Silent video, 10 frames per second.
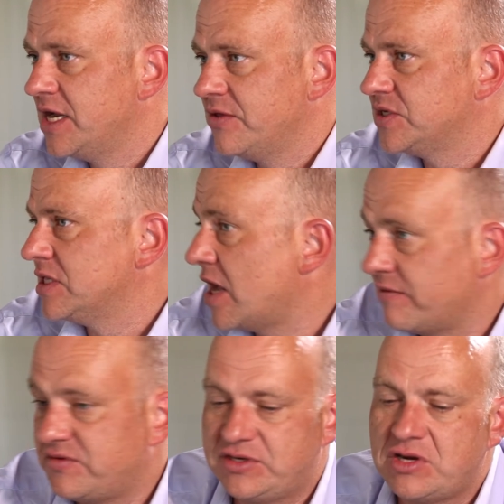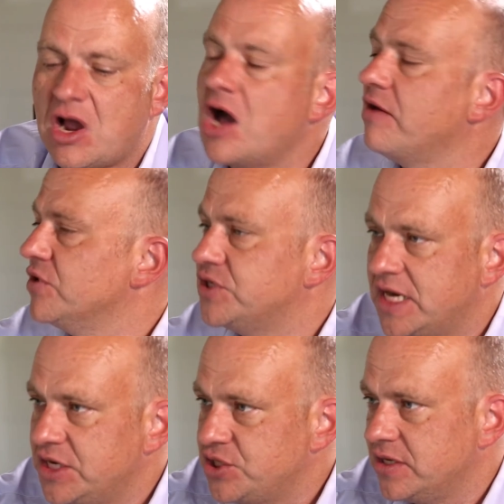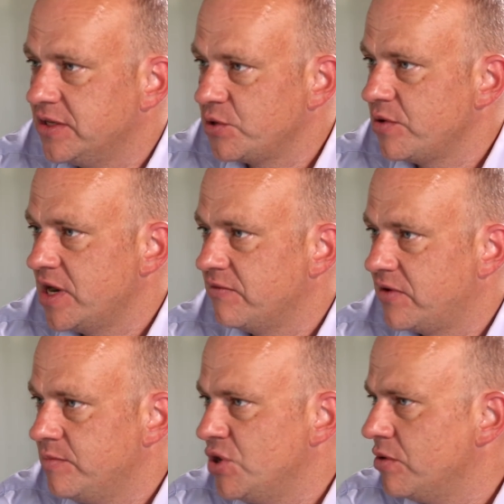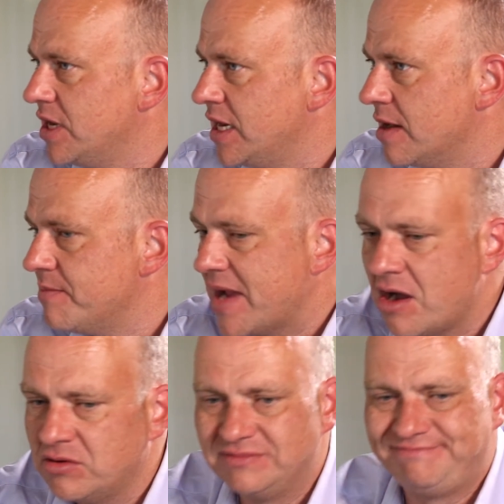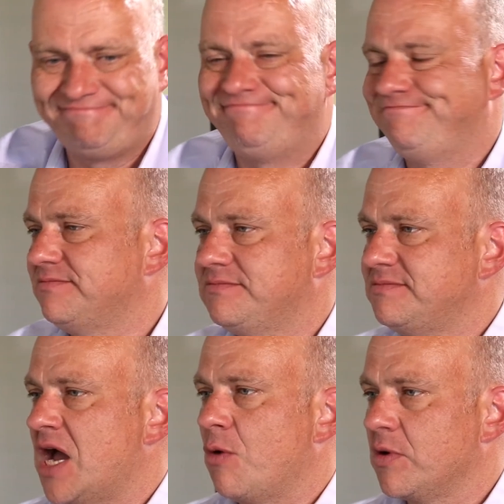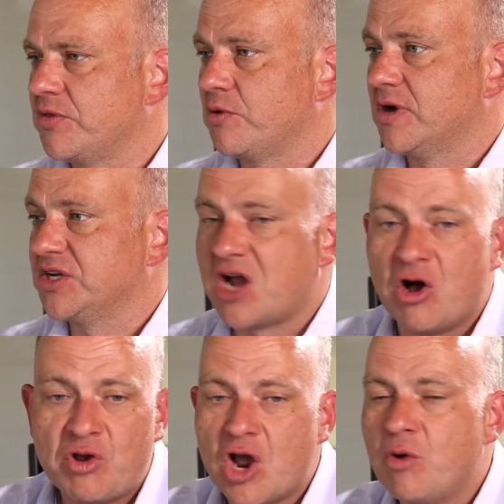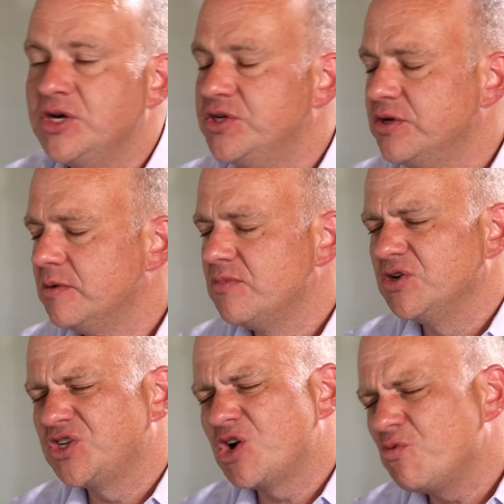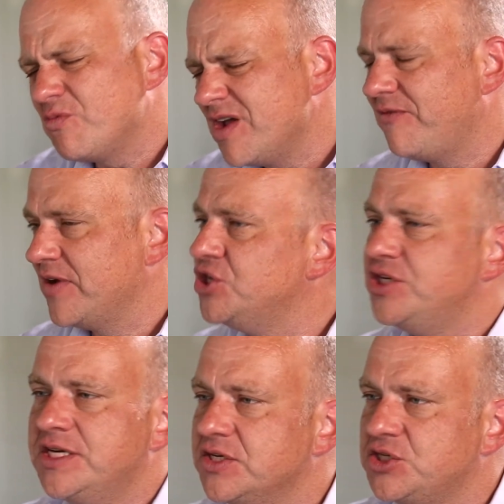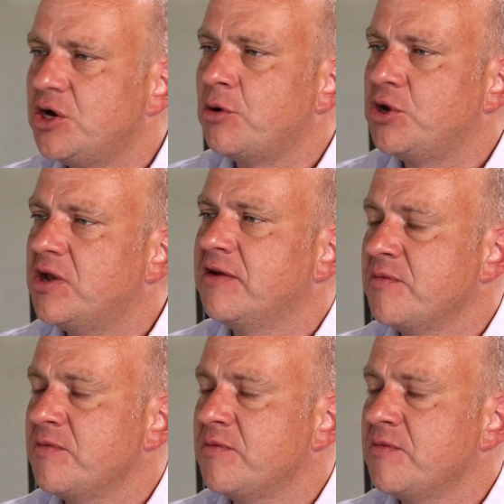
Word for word: There's a lot of conversation in the creative community about not worth the risk. I'll go and do the most horrific Jesus joke you could ever